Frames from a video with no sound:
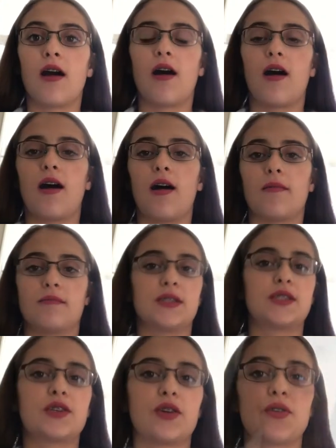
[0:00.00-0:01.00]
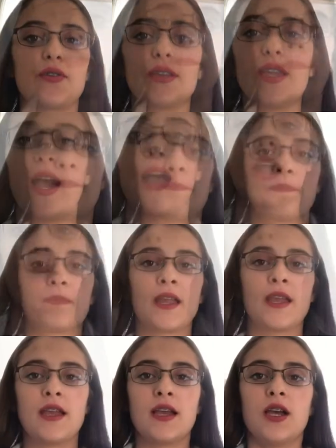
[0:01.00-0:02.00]
So yeah.
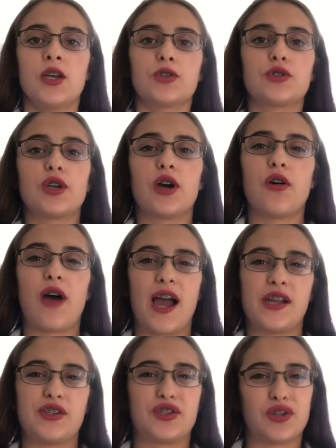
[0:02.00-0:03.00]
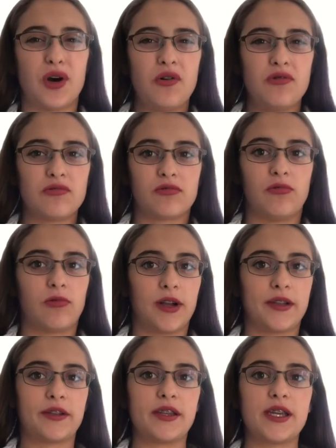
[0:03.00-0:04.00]
So I don't
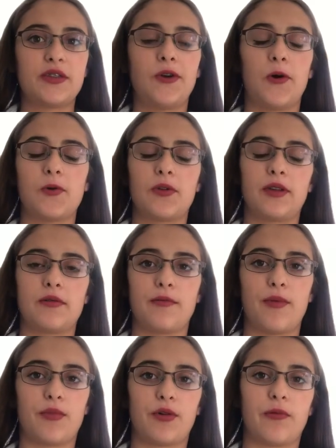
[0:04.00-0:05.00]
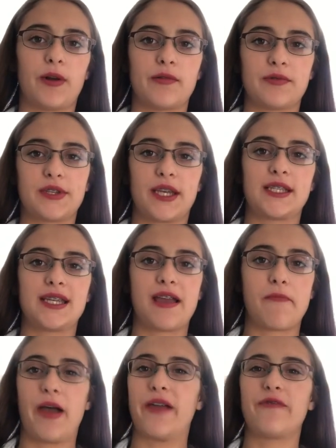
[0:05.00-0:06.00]
really totally remember what it was like to
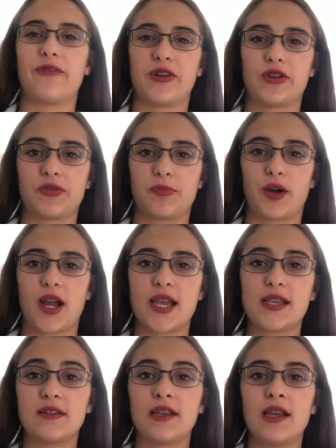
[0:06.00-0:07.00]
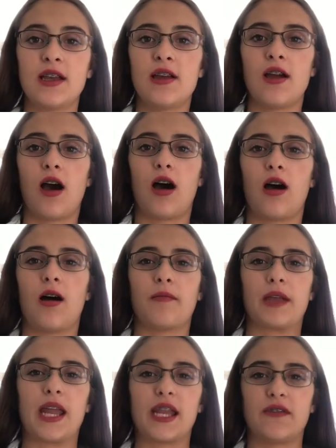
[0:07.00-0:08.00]
get my first brace.
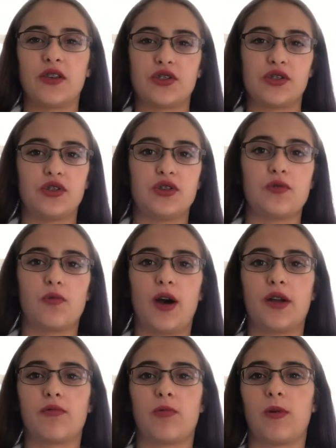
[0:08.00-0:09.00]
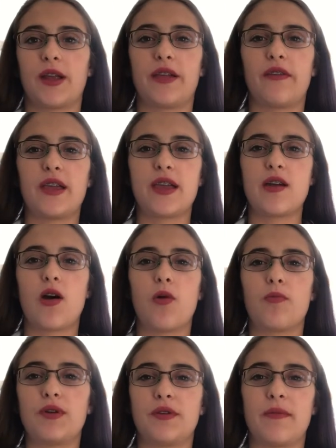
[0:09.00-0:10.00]
Getting this new one really
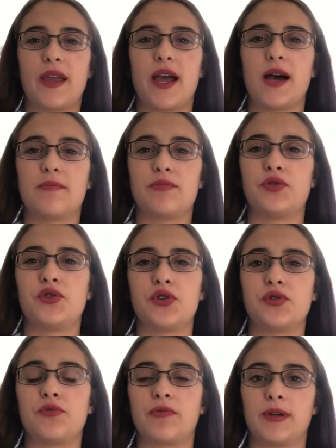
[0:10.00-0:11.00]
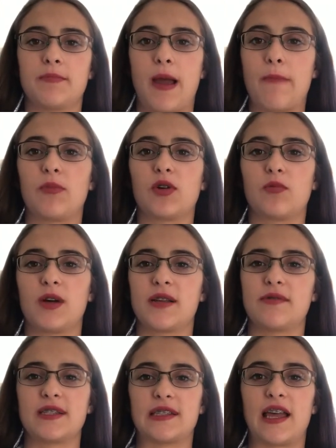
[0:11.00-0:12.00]
opened me up to remember what
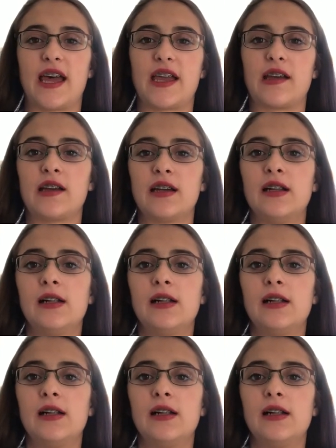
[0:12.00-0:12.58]
it was like.